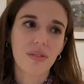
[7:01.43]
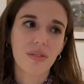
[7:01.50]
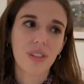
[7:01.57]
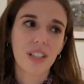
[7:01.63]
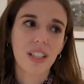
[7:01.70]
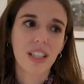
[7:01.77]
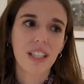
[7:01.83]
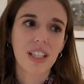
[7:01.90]

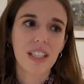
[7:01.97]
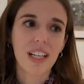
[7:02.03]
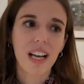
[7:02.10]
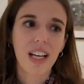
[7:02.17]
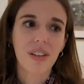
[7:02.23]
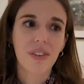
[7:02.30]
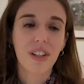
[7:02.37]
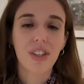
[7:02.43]
really to
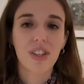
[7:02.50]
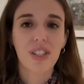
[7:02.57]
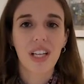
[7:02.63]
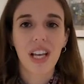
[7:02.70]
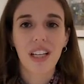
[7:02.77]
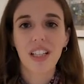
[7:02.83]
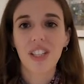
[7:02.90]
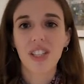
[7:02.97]
kind of
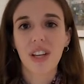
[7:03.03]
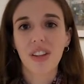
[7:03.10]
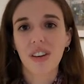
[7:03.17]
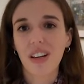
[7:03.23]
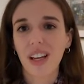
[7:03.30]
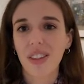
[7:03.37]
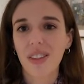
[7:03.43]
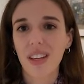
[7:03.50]
understand each other.
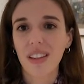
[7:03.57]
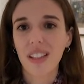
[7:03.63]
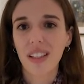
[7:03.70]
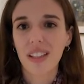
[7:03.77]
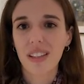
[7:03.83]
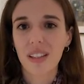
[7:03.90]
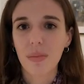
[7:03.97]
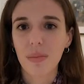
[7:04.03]
And I think that
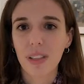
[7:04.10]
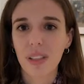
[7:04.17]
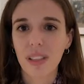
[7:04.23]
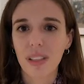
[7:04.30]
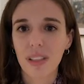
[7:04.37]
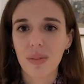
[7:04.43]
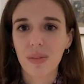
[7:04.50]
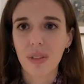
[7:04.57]
is something that
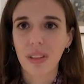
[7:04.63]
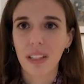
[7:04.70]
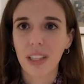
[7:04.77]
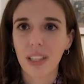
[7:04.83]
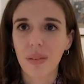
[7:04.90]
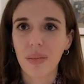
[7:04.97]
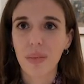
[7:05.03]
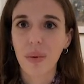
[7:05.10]
is
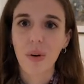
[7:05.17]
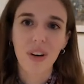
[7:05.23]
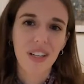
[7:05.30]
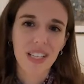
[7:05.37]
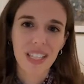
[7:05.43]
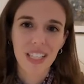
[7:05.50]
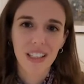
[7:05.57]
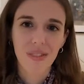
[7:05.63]
really
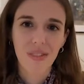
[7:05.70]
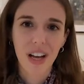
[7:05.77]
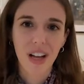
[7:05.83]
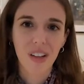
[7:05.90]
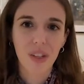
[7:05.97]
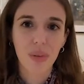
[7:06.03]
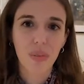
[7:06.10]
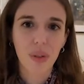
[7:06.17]
important and
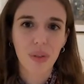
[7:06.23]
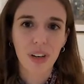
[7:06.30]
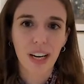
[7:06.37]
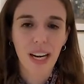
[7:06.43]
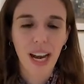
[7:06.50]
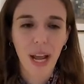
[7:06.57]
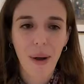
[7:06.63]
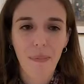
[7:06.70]
valuable
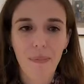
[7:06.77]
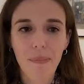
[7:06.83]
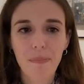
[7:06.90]
right now.